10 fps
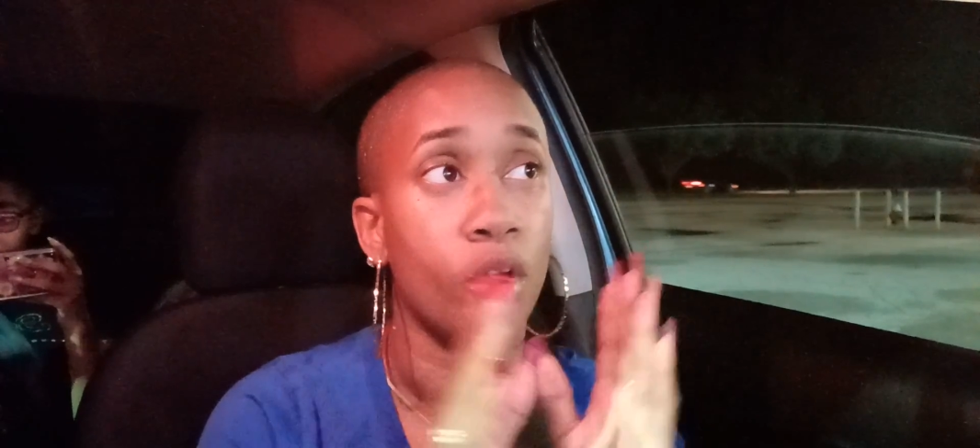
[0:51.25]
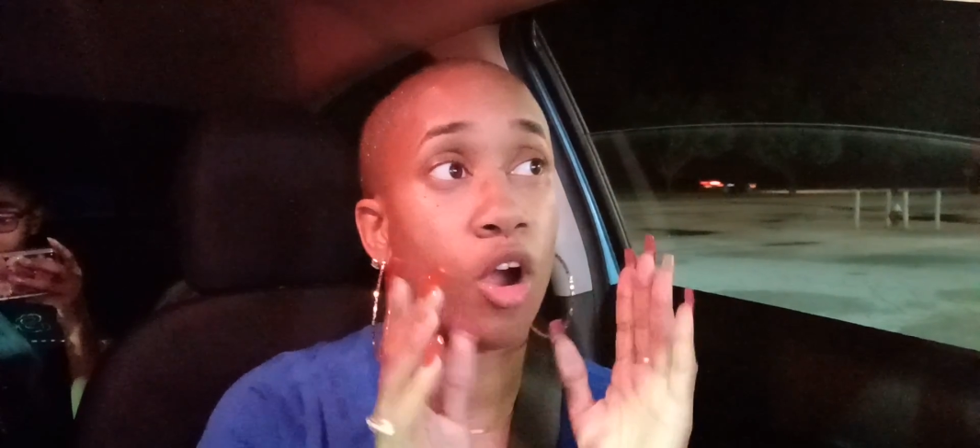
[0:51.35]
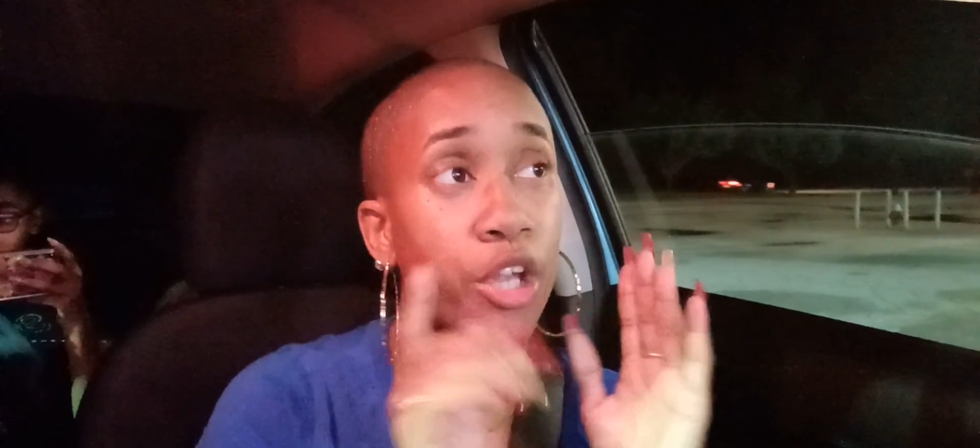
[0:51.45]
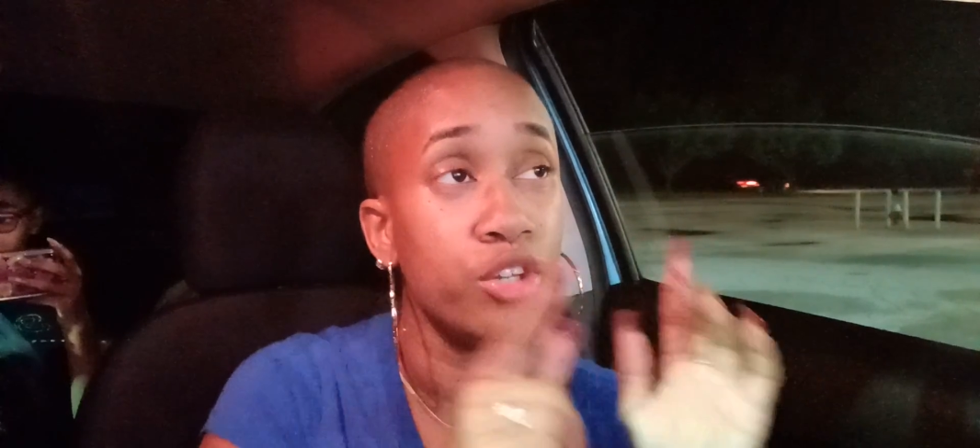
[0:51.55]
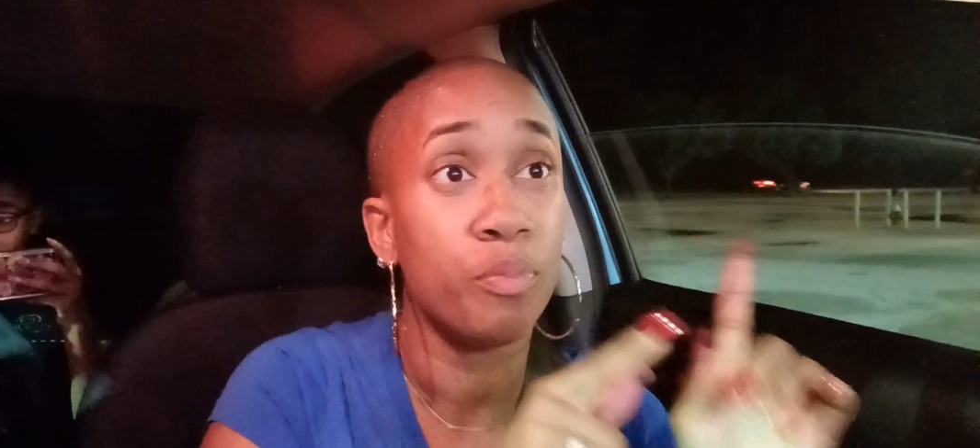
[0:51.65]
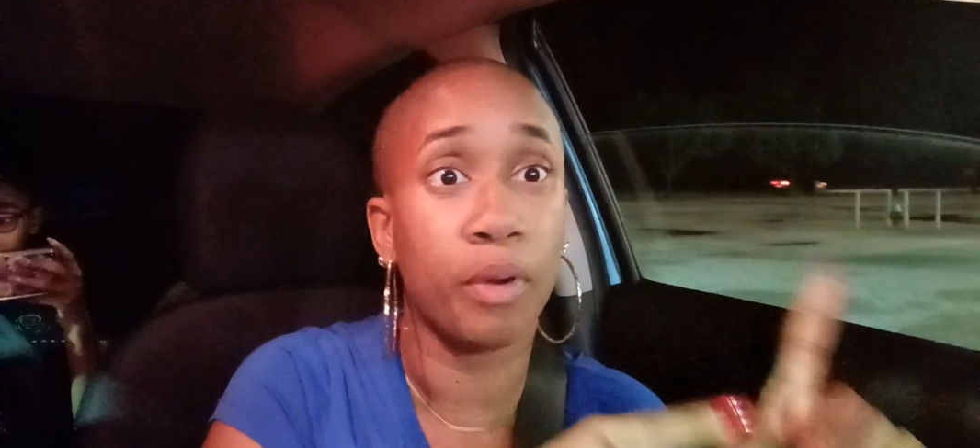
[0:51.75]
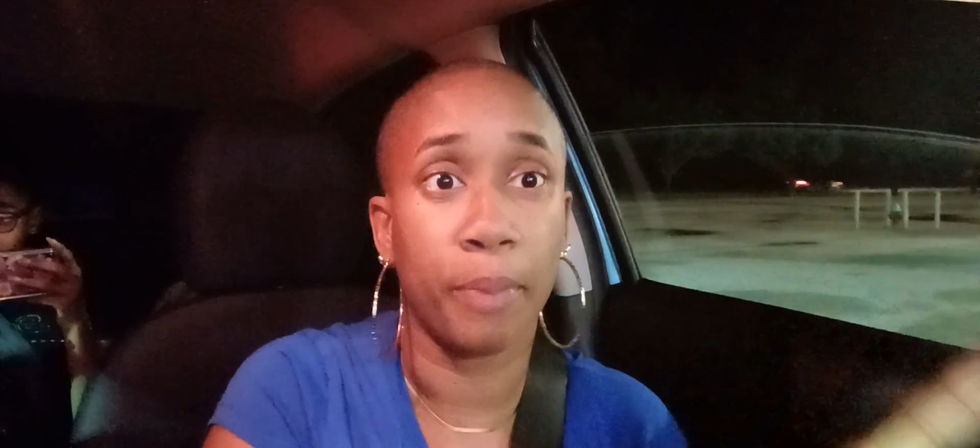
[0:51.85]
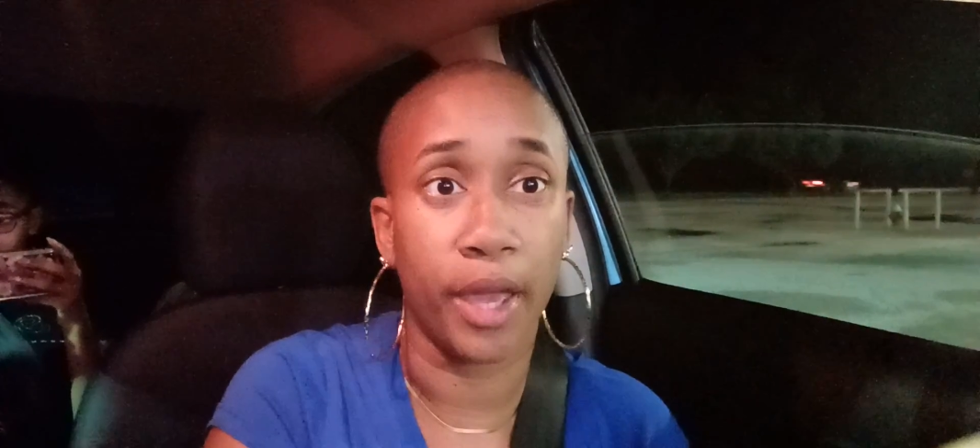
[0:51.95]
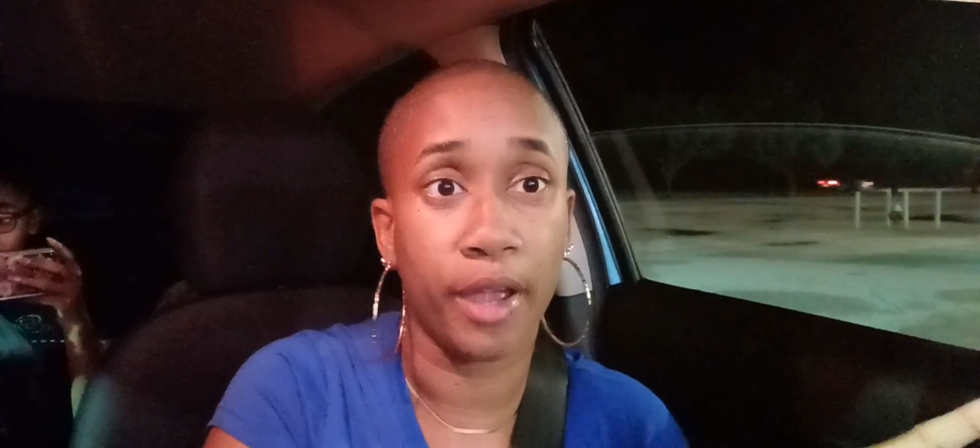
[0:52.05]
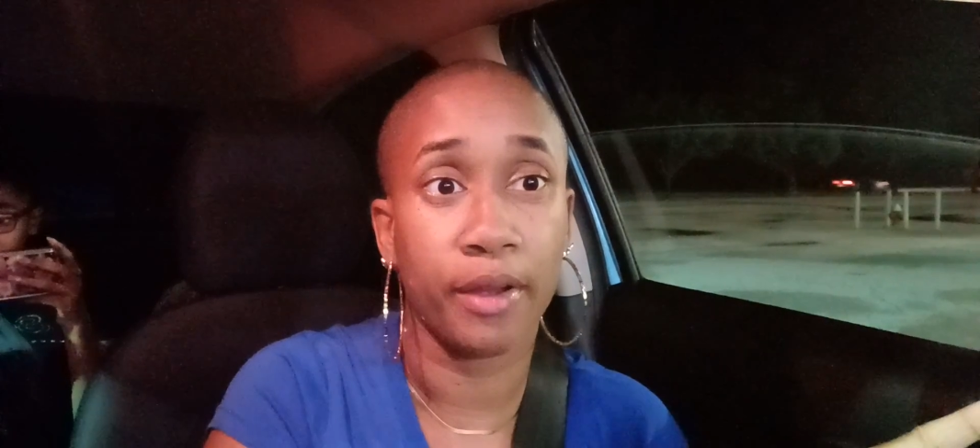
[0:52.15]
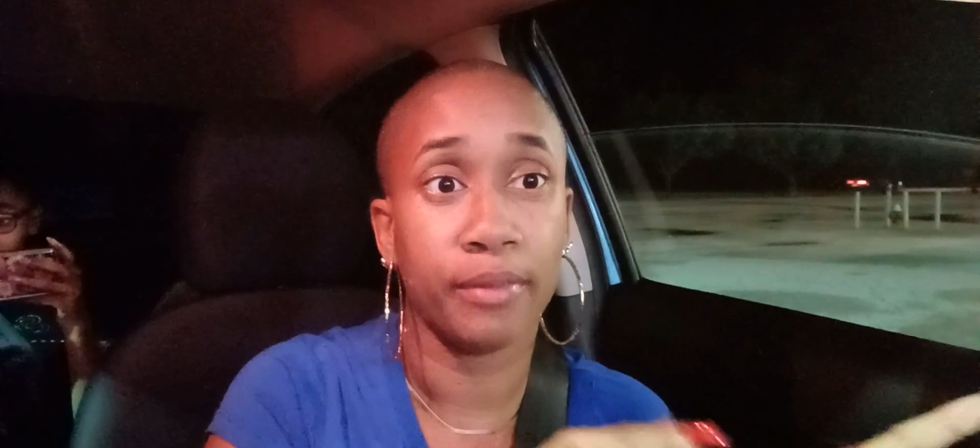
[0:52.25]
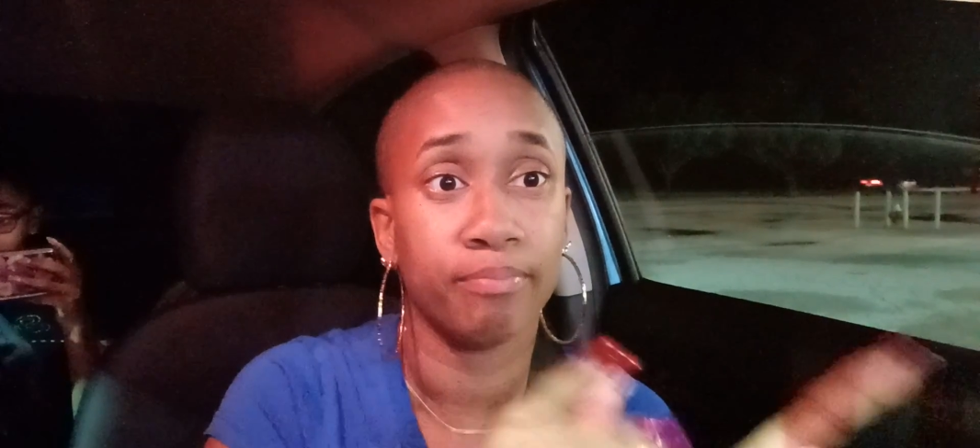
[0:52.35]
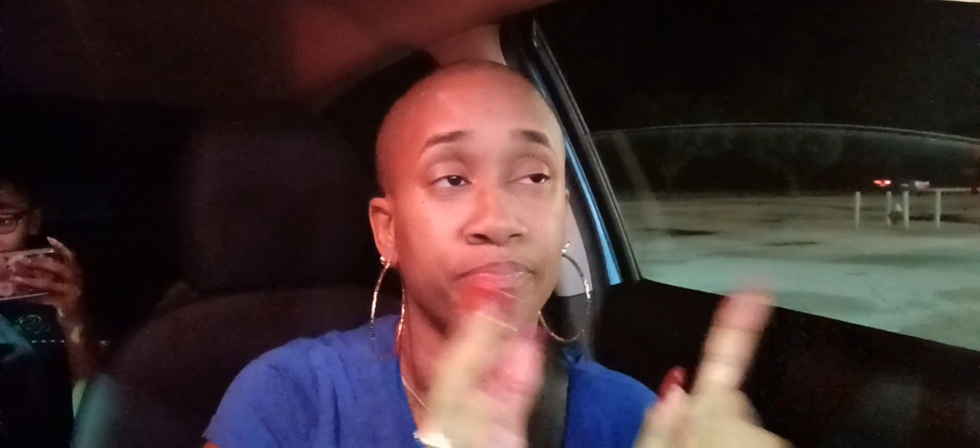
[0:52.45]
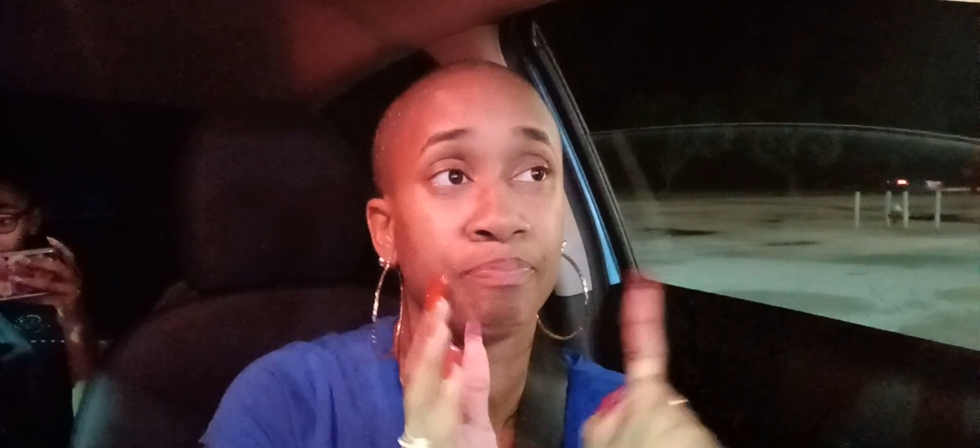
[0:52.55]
are you prepared